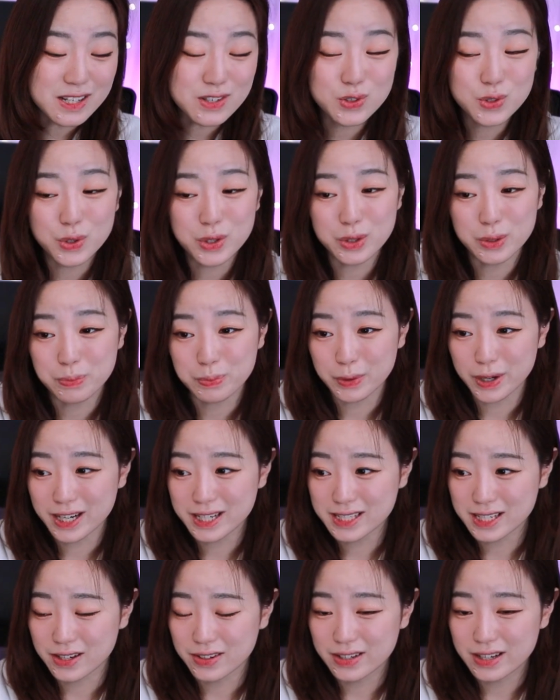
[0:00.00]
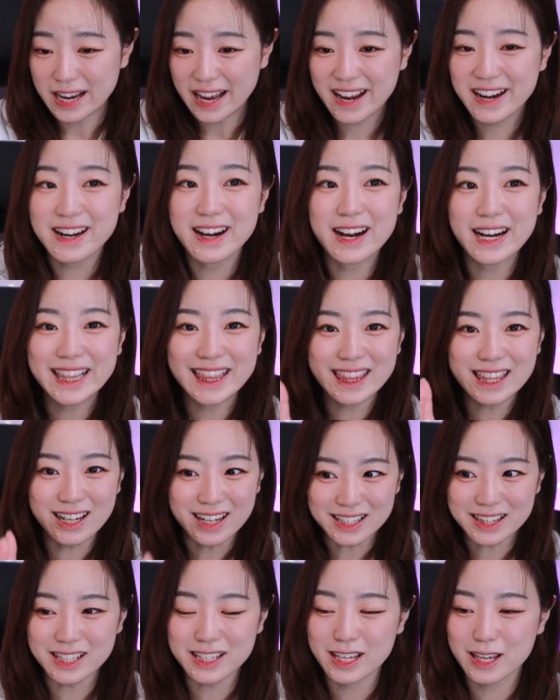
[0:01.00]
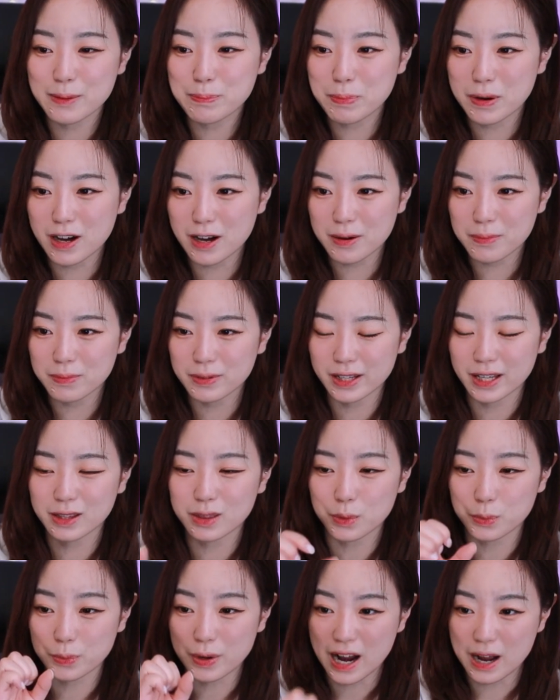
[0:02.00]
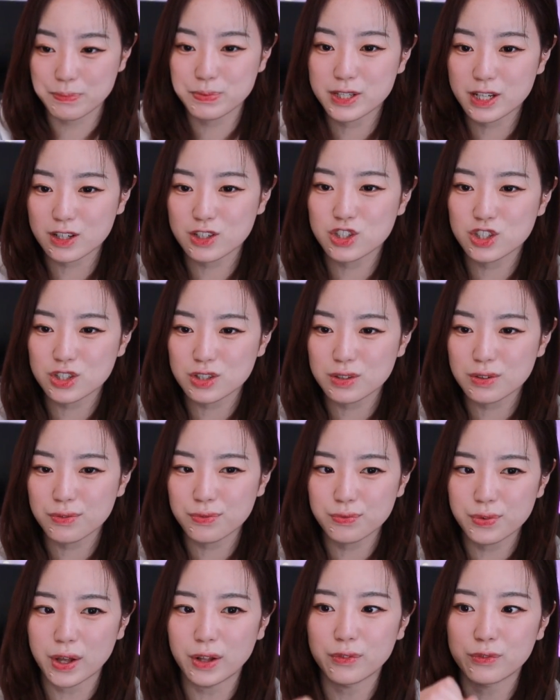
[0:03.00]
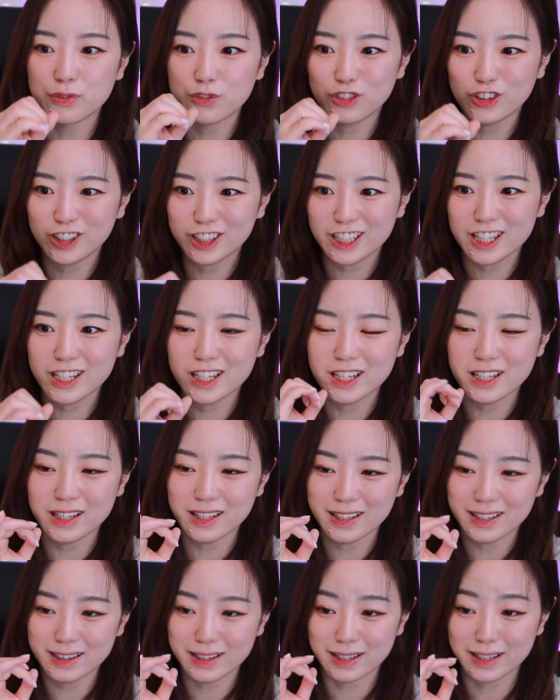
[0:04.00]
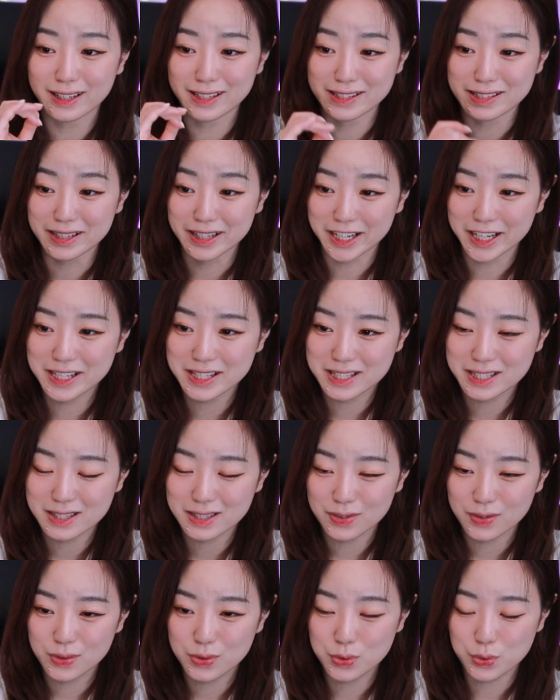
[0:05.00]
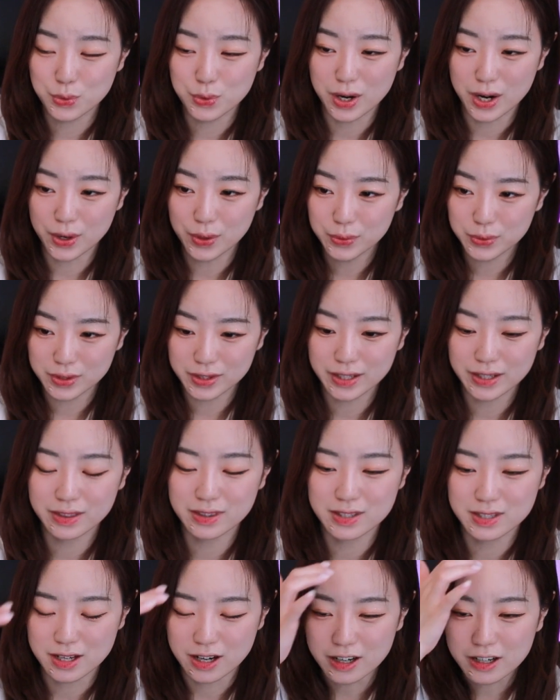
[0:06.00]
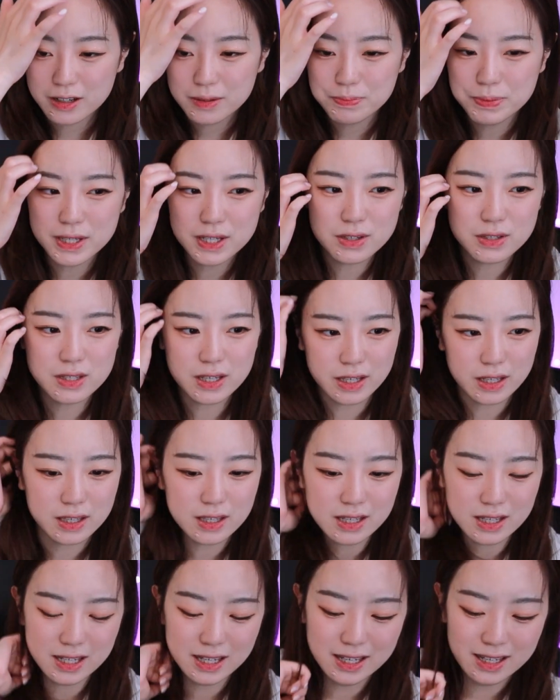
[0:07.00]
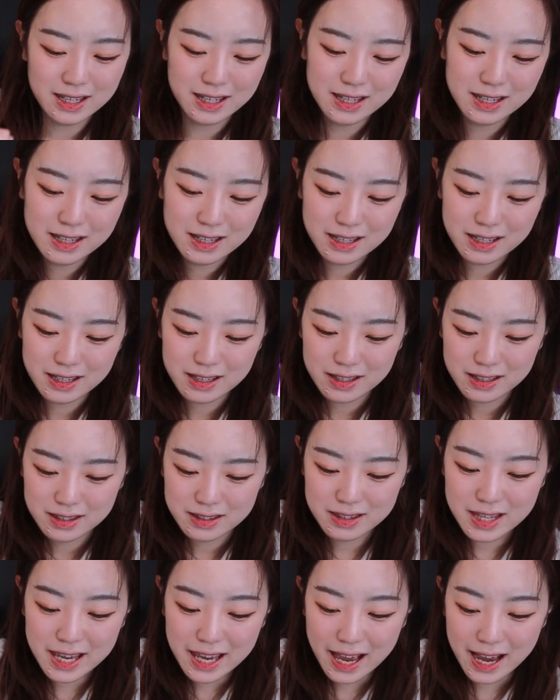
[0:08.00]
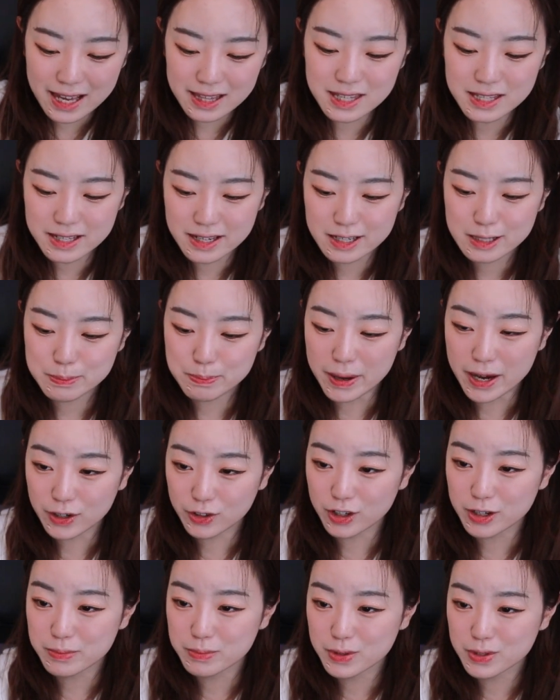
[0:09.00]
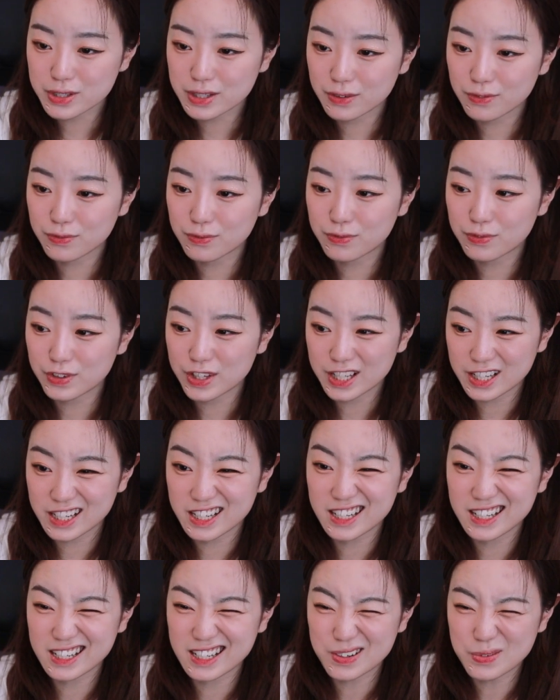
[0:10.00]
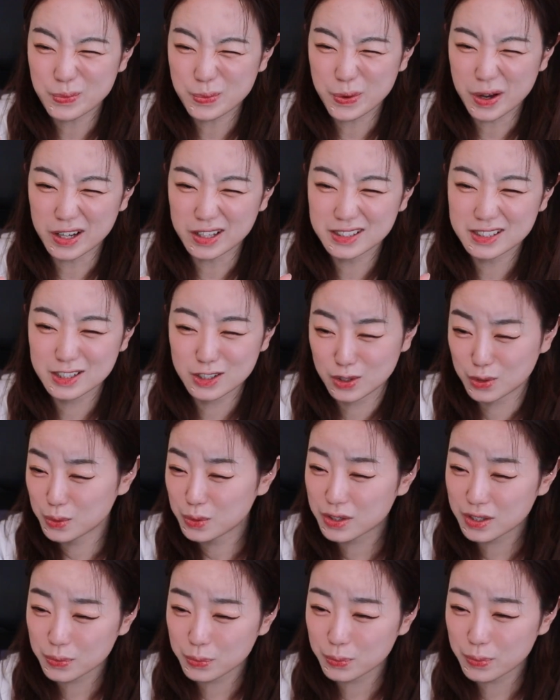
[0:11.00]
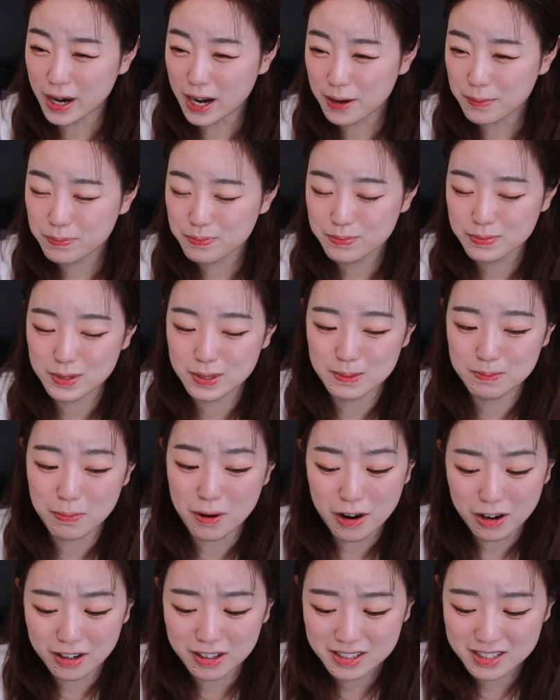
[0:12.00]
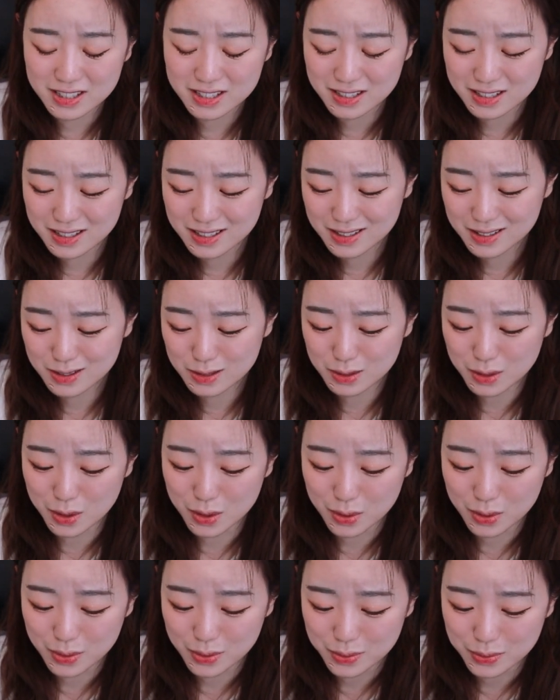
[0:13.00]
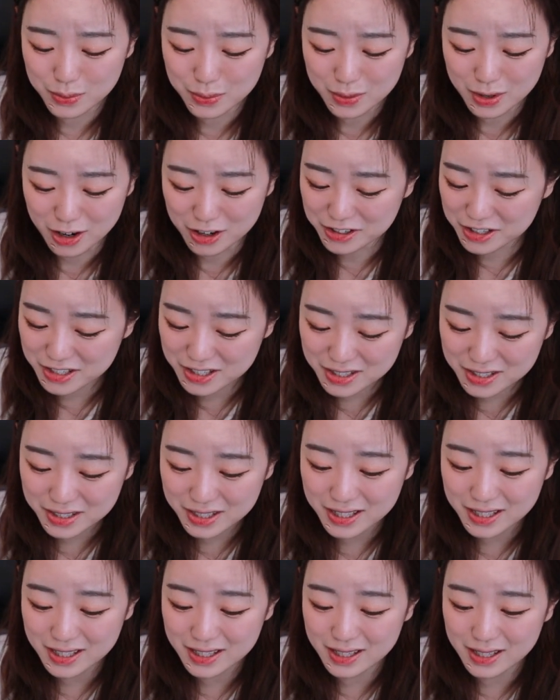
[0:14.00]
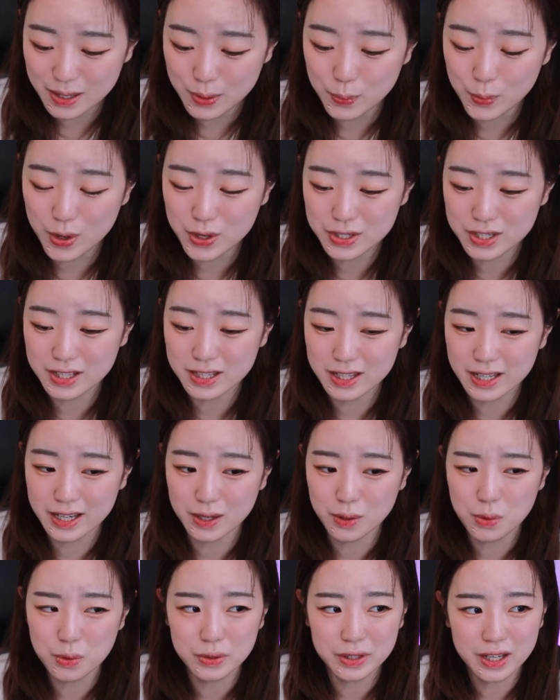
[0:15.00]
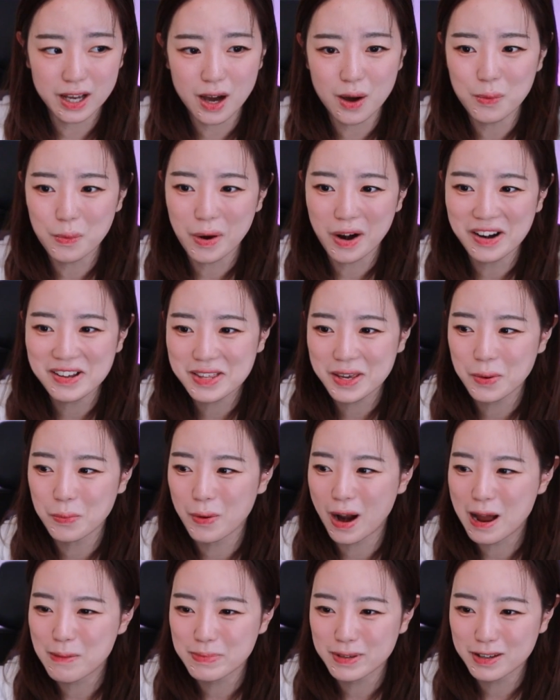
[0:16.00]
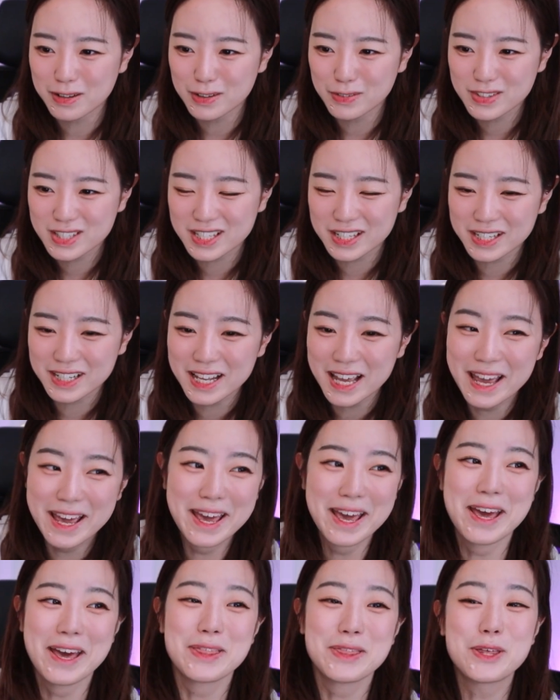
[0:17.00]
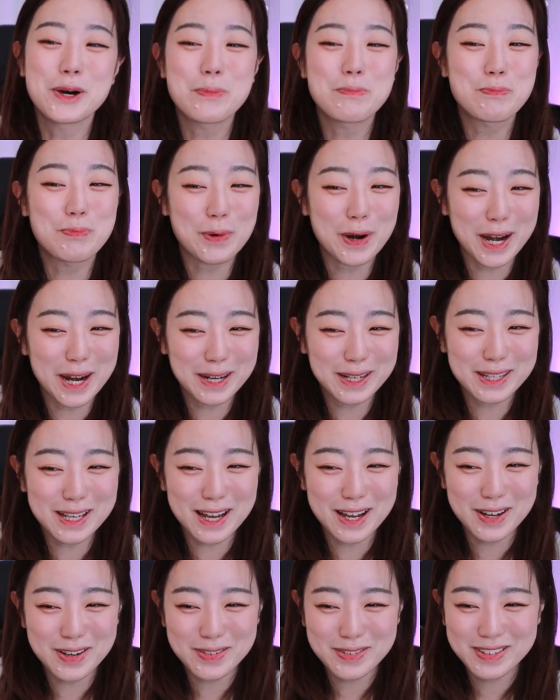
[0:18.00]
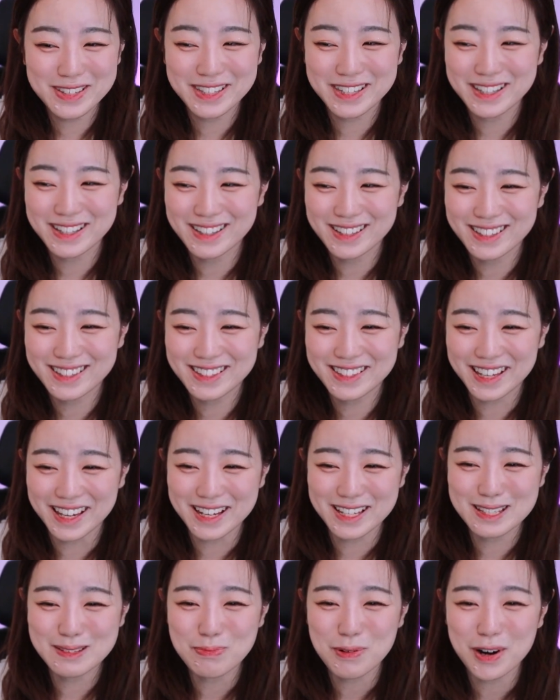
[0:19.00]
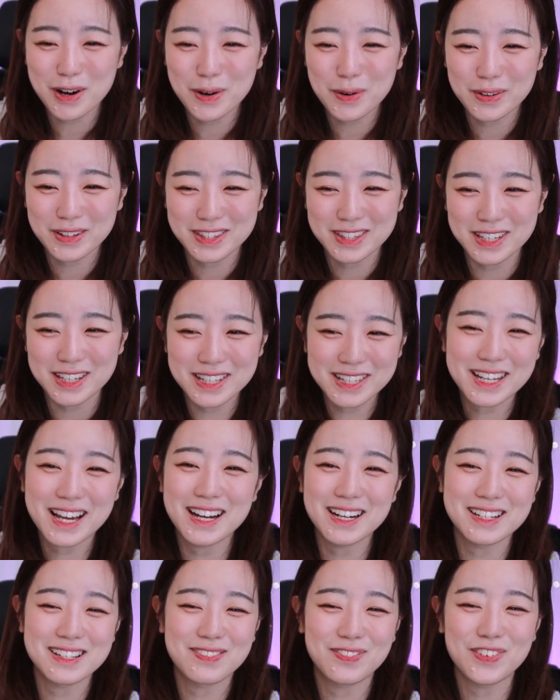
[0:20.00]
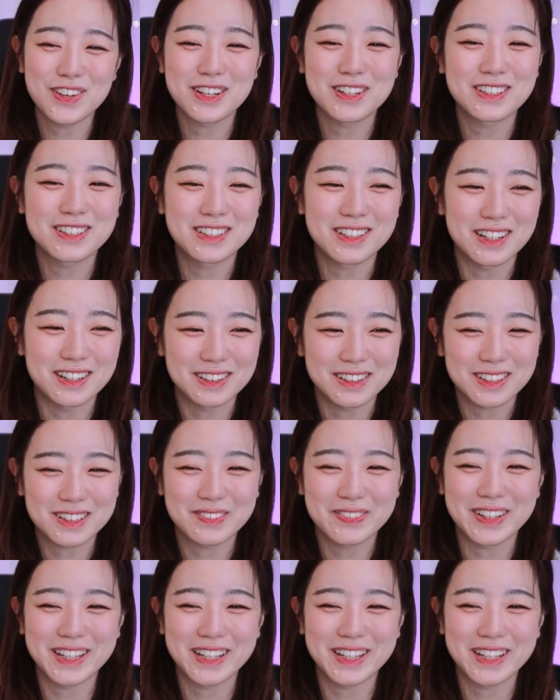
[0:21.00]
enjoy the breakdown, and I thought the hip hop, like the rap section, felt really like nice throughout, like the song, because like they had the nice background music fitted well to the raps part. So honestly, it wasn't like holy cow, why are they rapping all of a sudden? The breakdown dance part did kind of feel a little bit